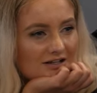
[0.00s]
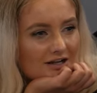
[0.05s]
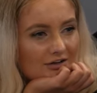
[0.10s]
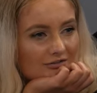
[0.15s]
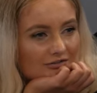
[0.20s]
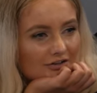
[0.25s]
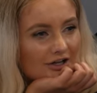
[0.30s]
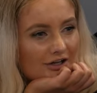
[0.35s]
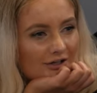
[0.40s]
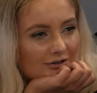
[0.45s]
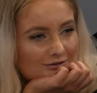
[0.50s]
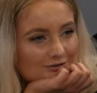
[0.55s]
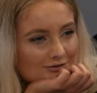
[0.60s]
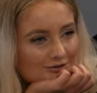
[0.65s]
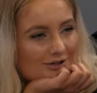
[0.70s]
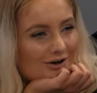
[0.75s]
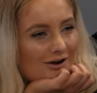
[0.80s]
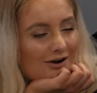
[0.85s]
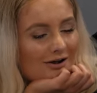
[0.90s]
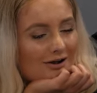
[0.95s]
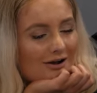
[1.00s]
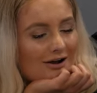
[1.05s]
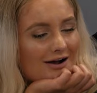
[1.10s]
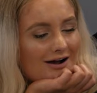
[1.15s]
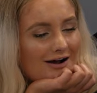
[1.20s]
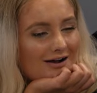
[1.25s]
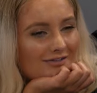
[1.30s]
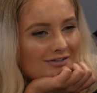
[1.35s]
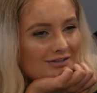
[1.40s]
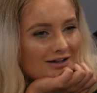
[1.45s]
out of you.
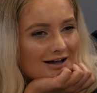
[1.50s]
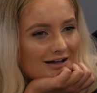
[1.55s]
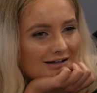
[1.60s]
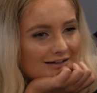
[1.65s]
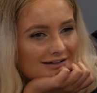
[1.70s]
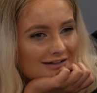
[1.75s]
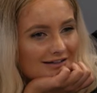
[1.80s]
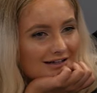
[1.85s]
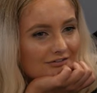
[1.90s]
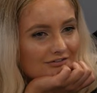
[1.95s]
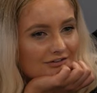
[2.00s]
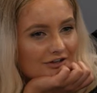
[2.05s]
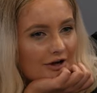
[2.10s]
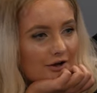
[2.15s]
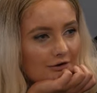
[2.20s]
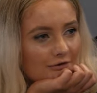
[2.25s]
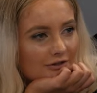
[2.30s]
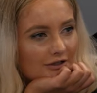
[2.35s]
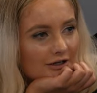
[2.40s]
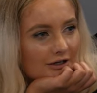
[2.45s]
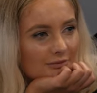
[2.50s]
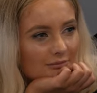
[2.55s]
And then if you own a